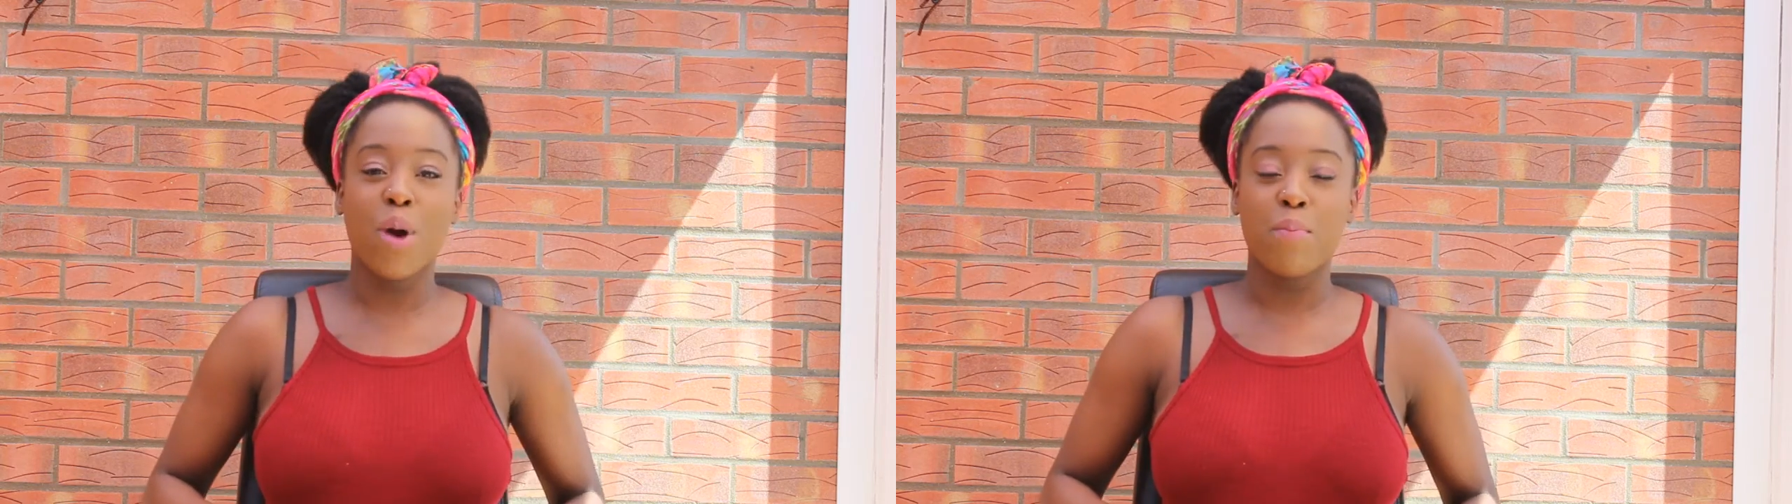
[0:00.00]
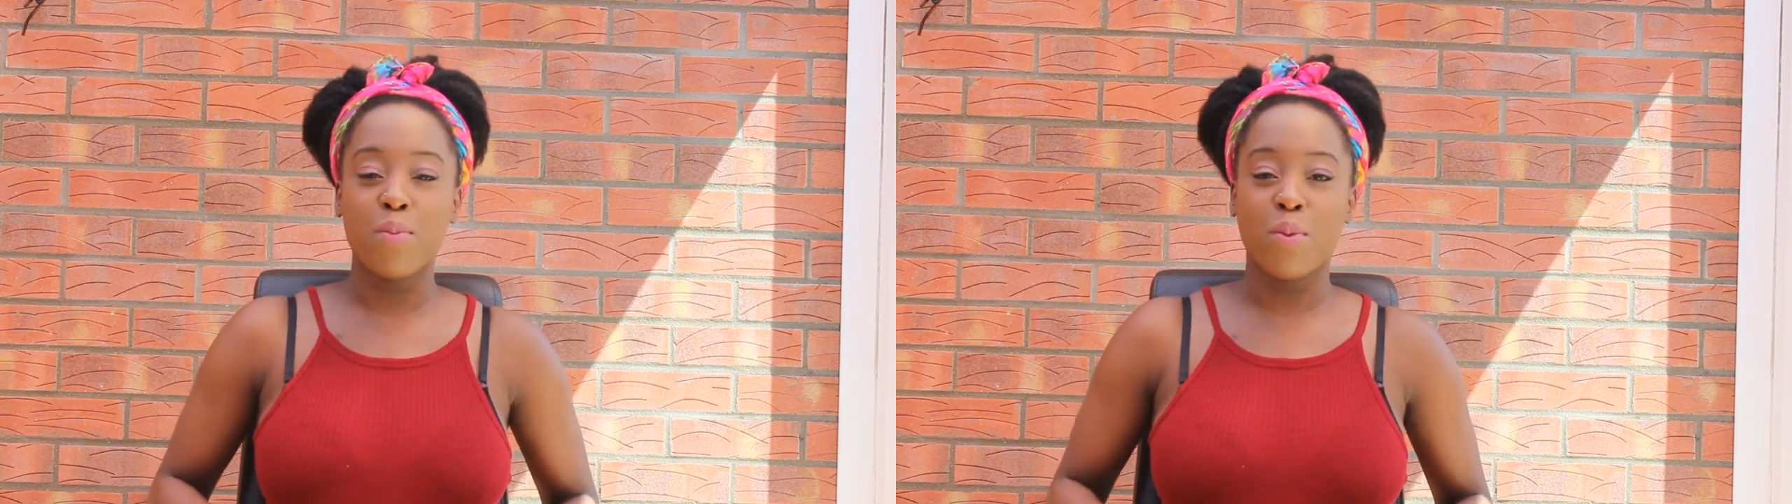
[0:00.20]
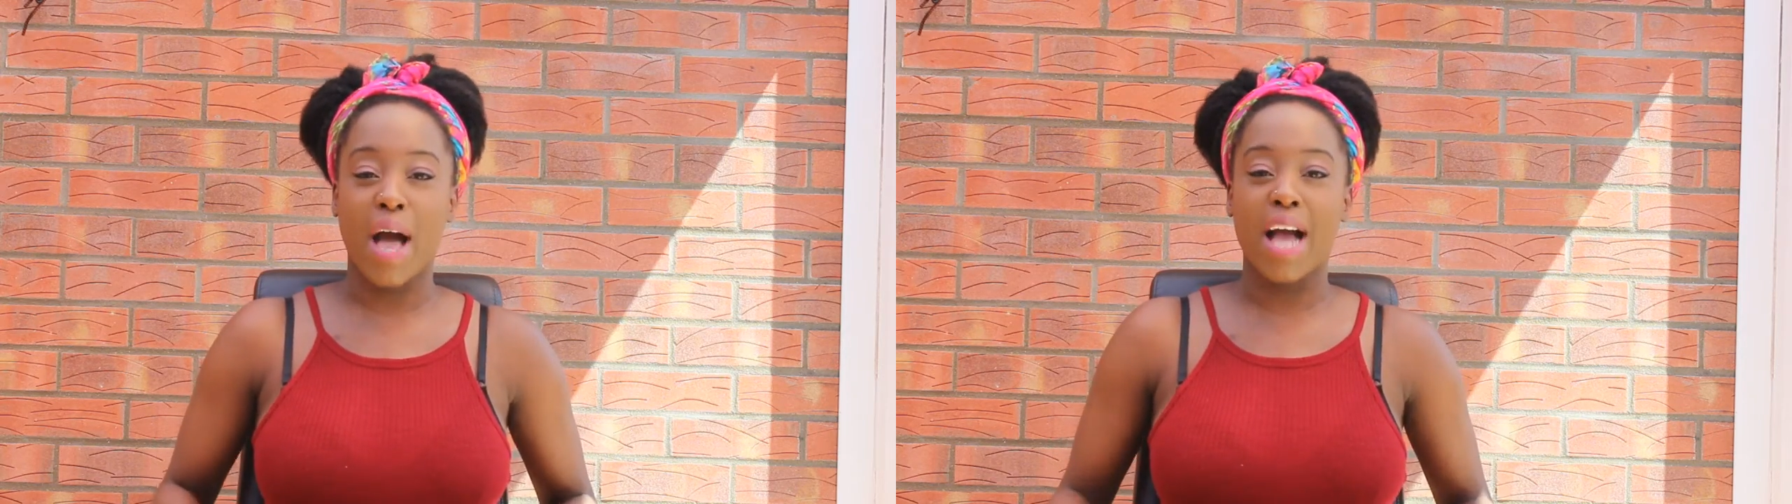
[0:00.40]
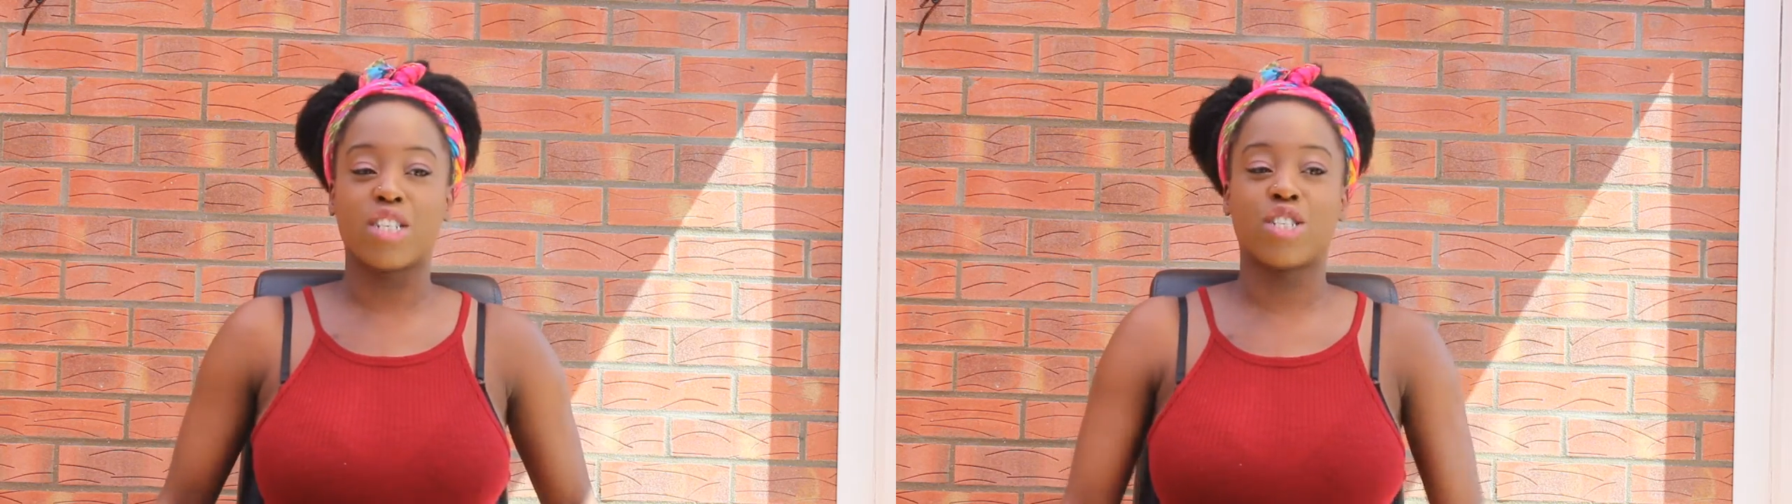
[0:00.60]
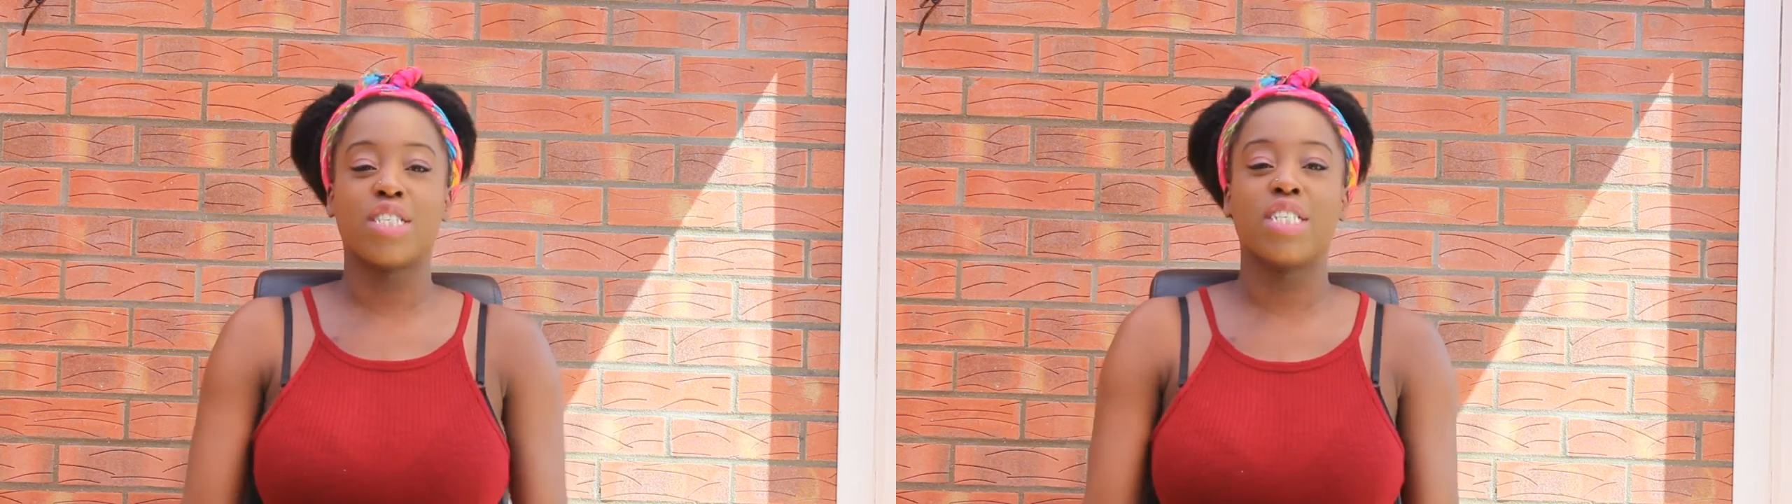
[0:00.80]
where people
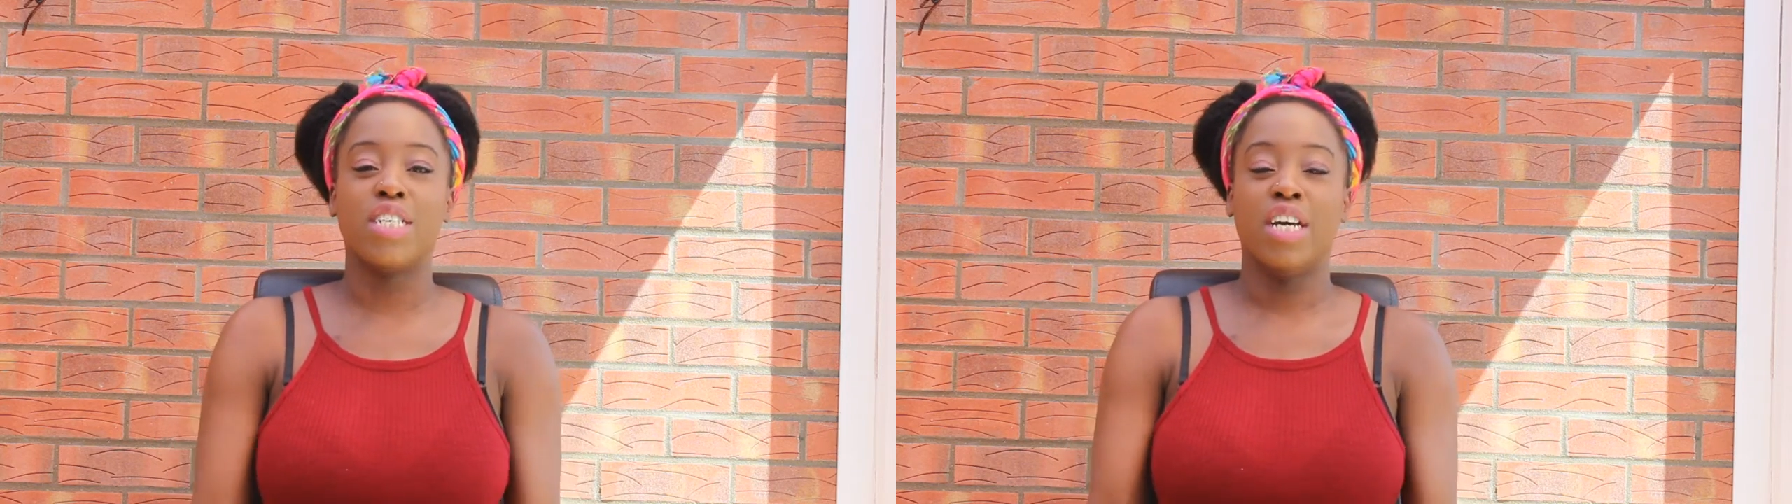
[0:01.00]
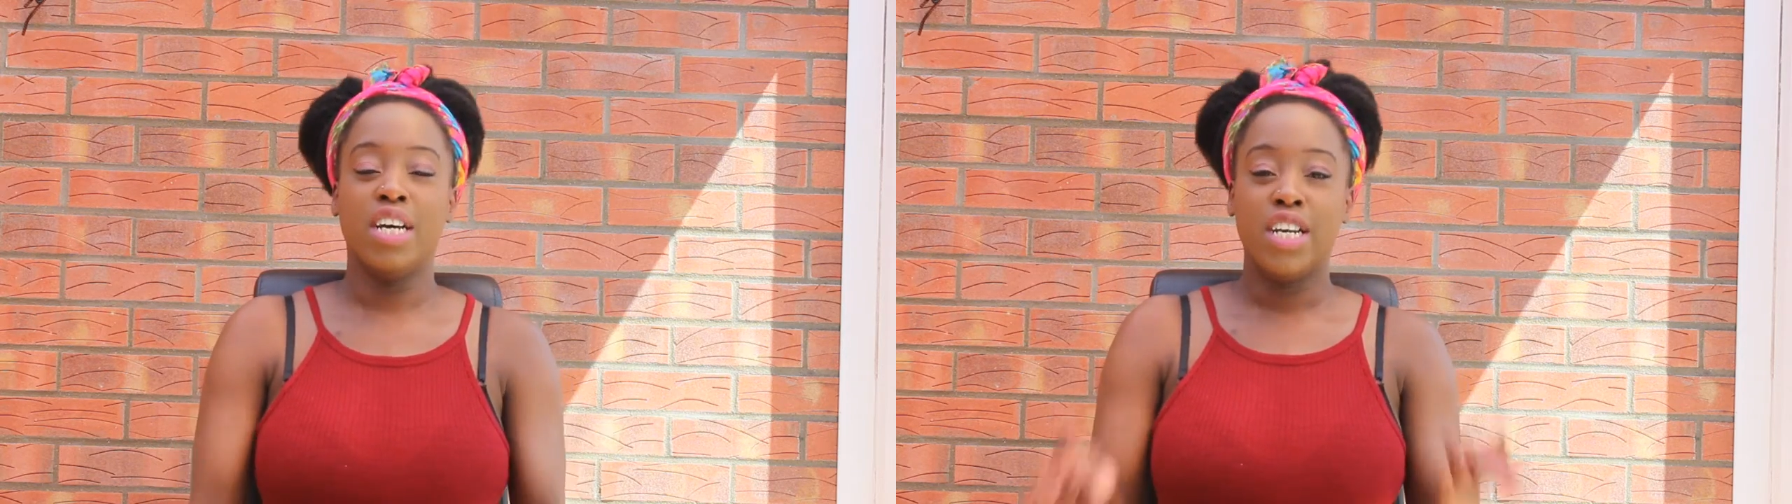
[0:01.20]
actually,